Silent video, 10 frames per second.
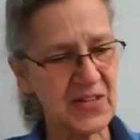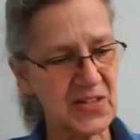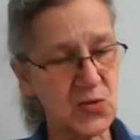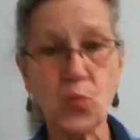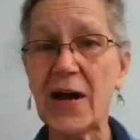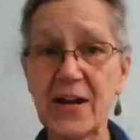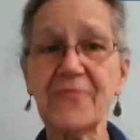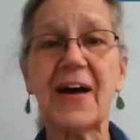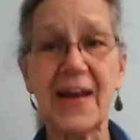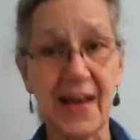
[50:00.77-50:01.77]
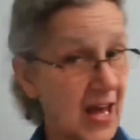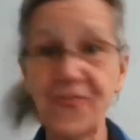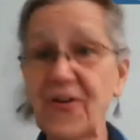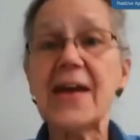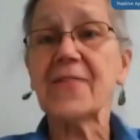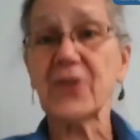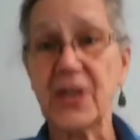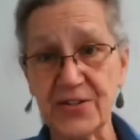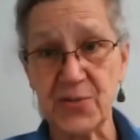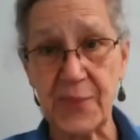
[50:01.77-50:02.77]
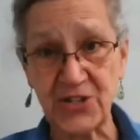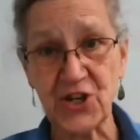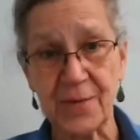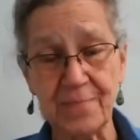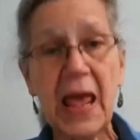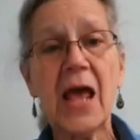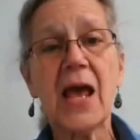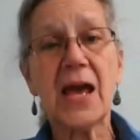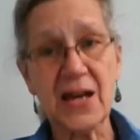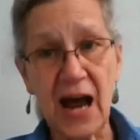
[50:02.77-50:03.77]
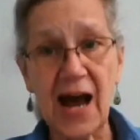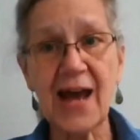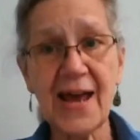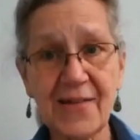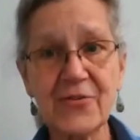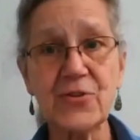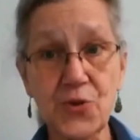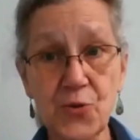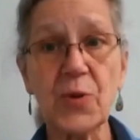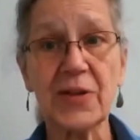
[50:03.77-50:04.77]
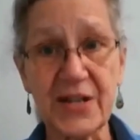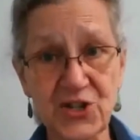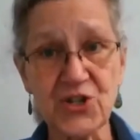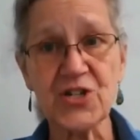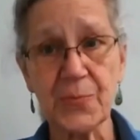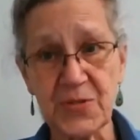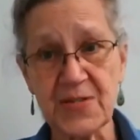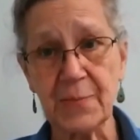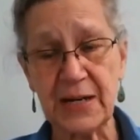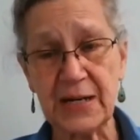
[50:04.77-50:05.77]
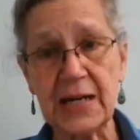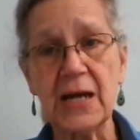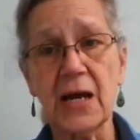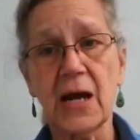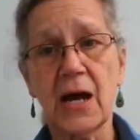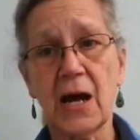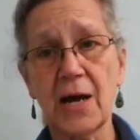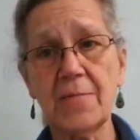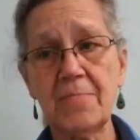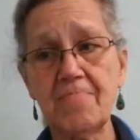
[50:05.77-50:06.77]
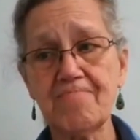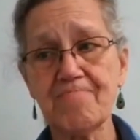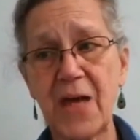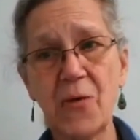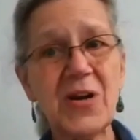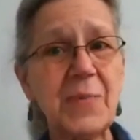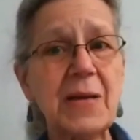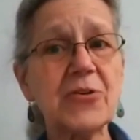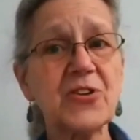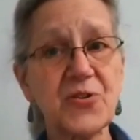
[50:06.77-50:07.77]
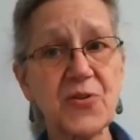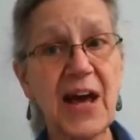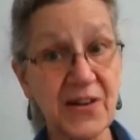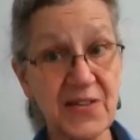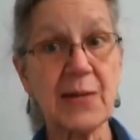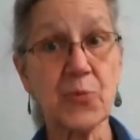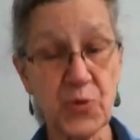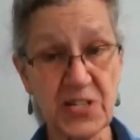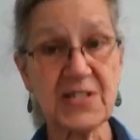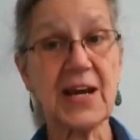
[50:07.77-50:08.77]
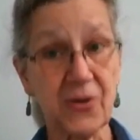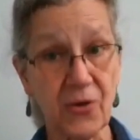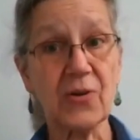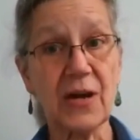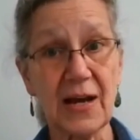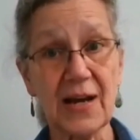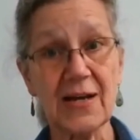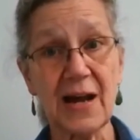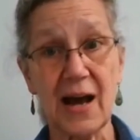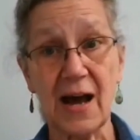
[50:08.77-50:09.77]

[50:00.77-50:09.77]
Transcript: is what if I ever get dementia and I have a new relationship with somebody, um, I want to be able to do that because I'm a risk taker and